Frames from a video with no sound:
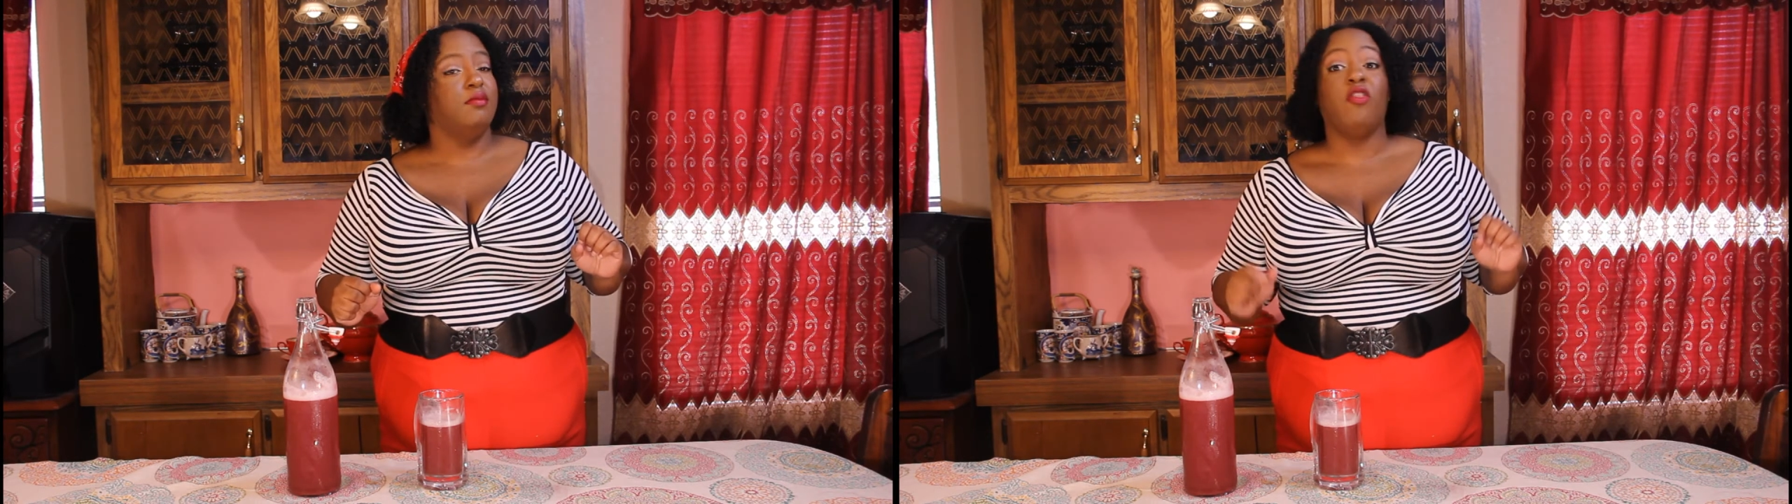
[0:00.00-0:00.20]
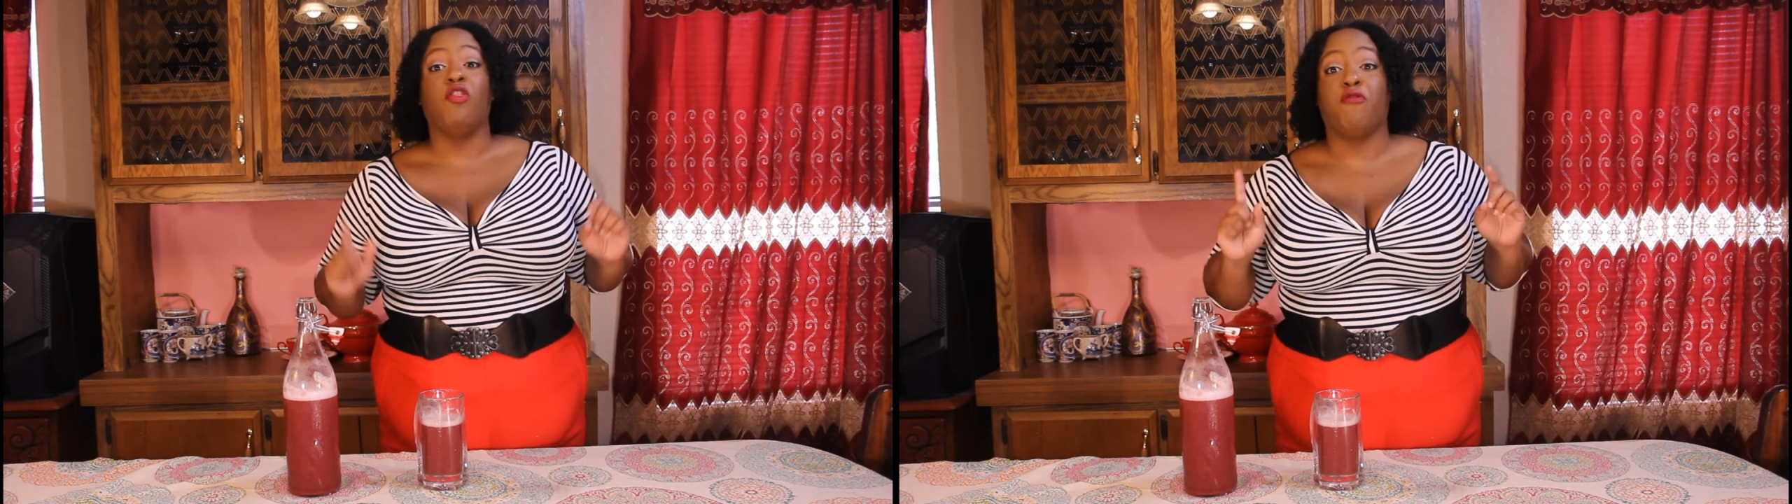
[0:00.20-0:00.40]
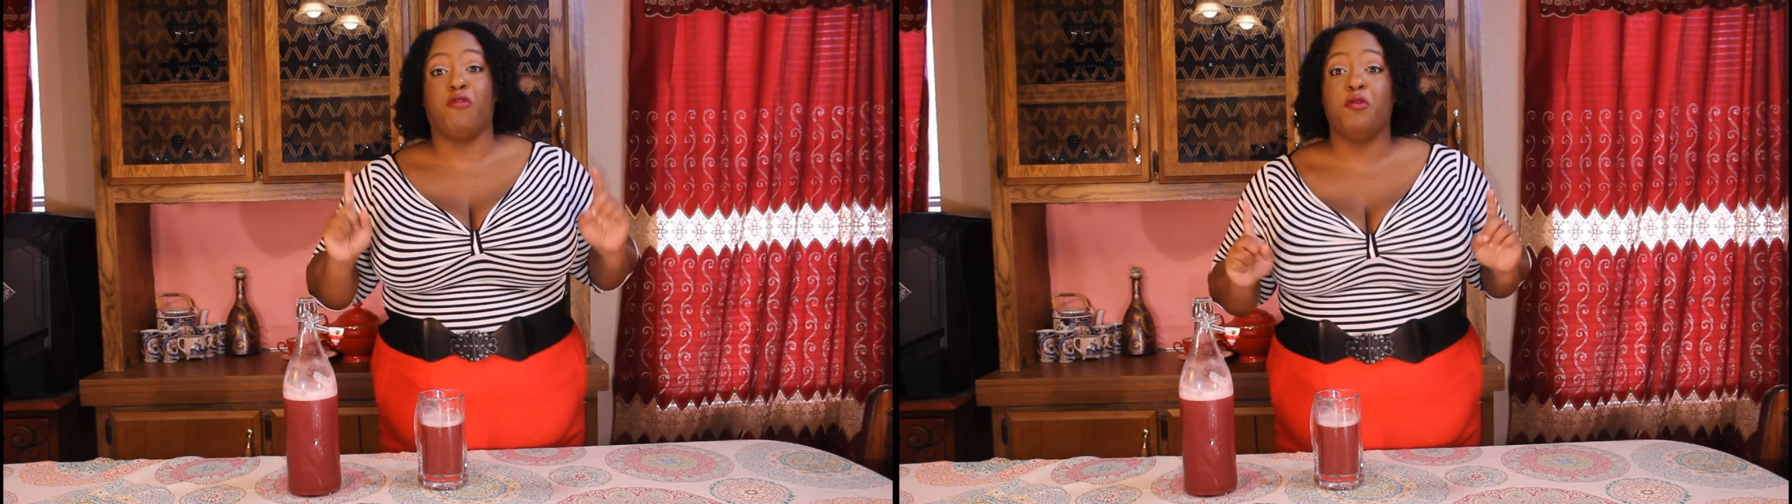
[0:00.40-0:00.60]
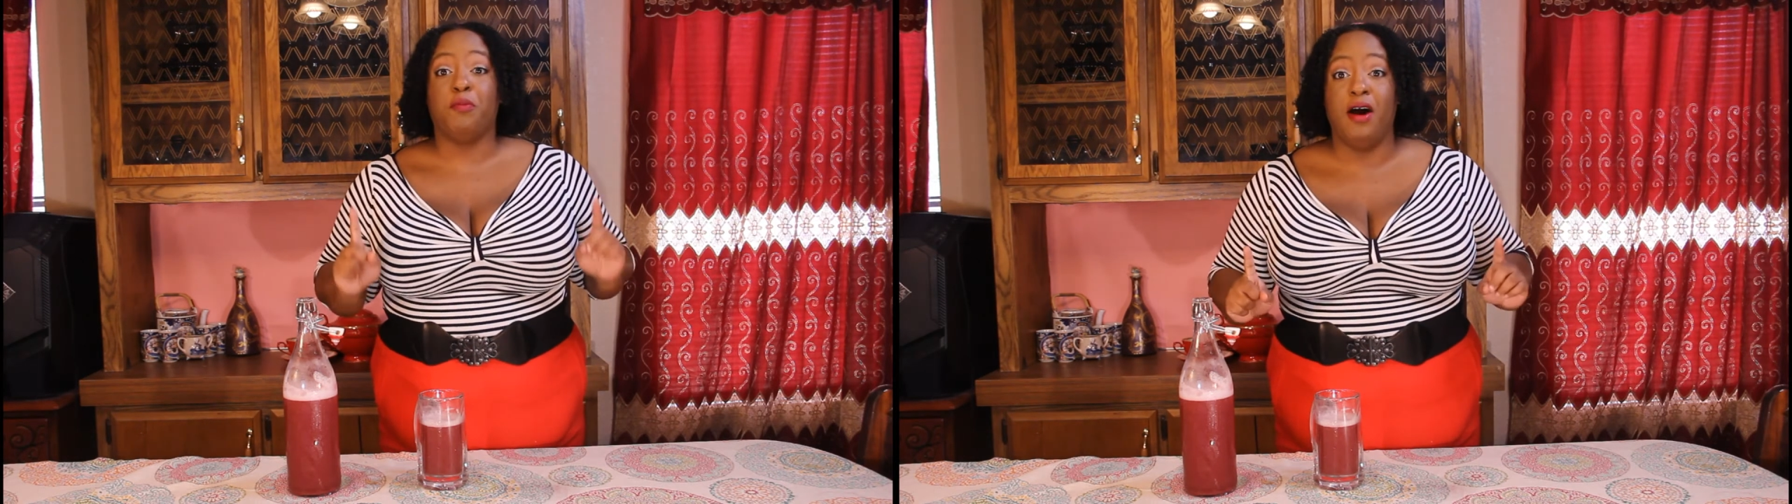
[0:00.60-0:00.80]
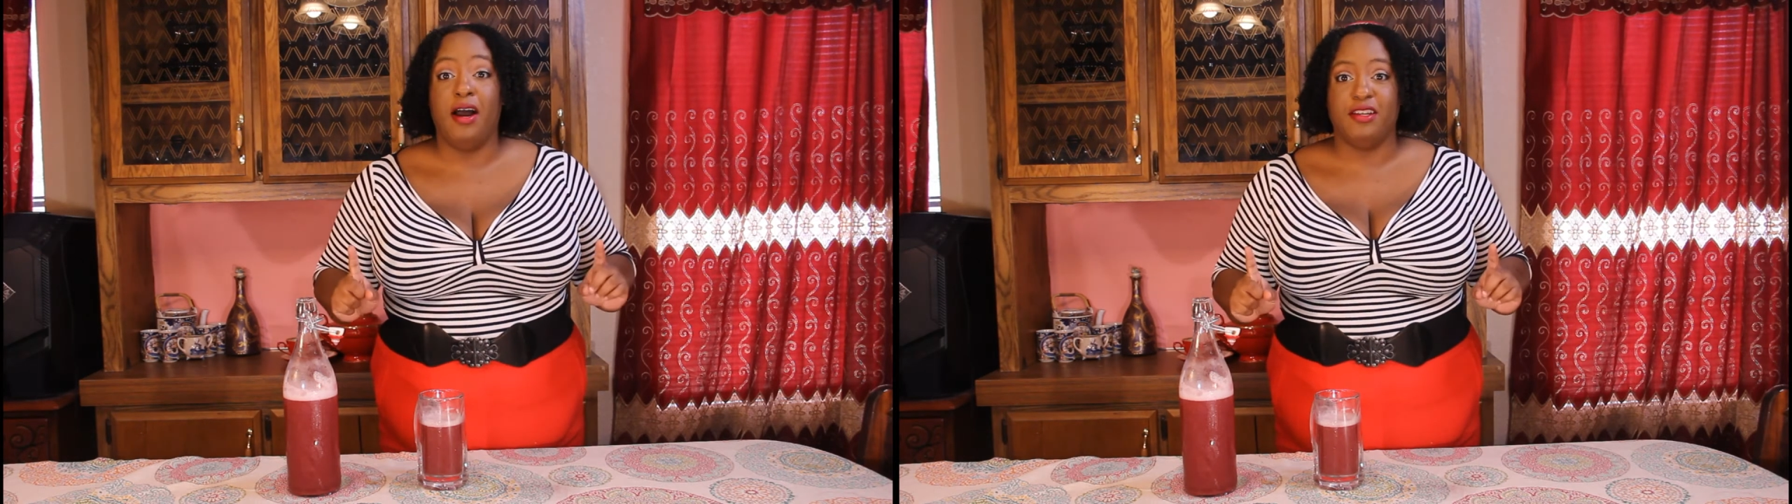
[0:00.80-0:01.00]
The fruit
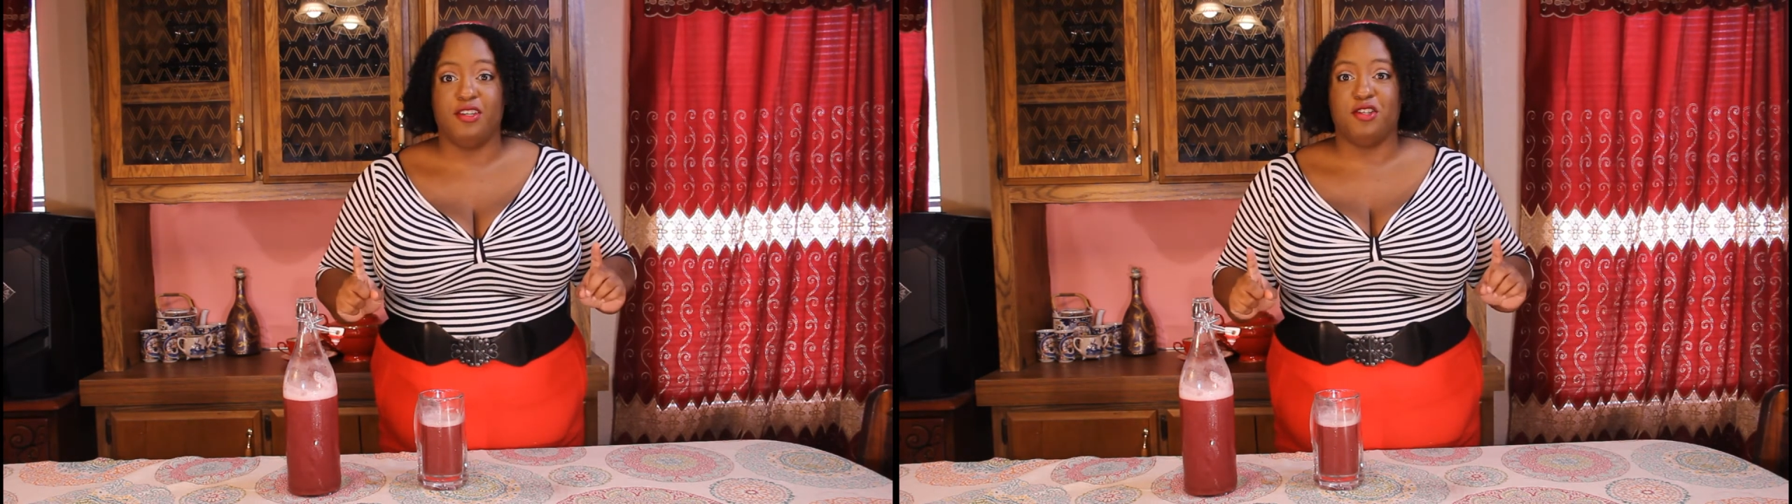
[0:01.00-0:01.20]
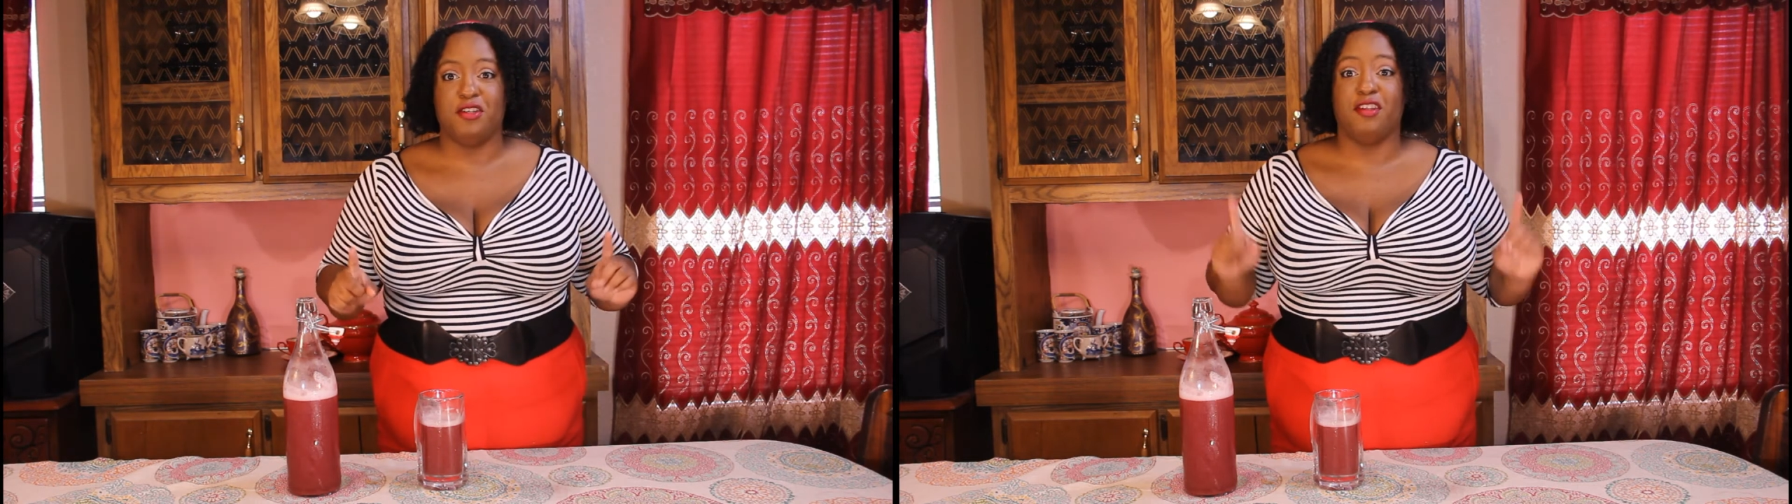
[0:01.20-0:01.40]
punch.